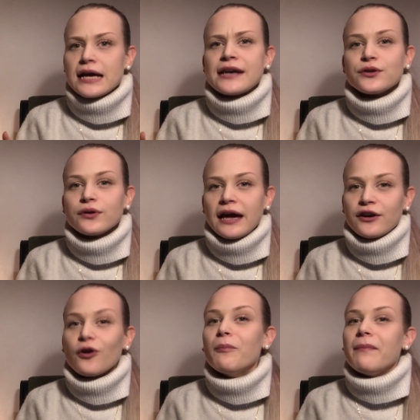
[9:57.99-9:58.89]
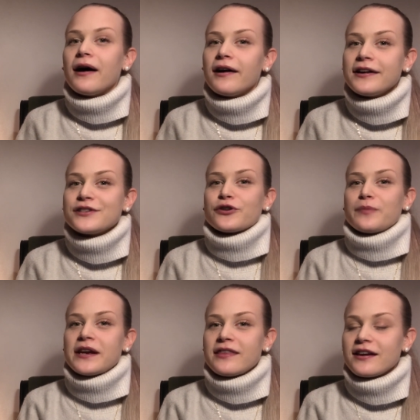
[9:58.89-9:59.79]
and you can combine so
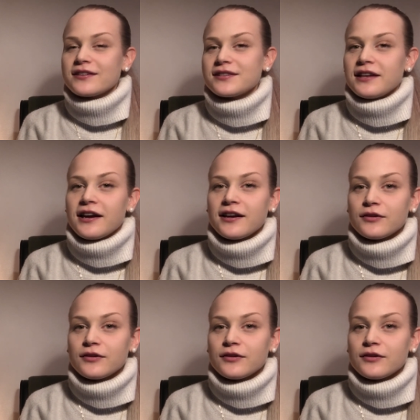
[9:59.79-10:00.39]
many things like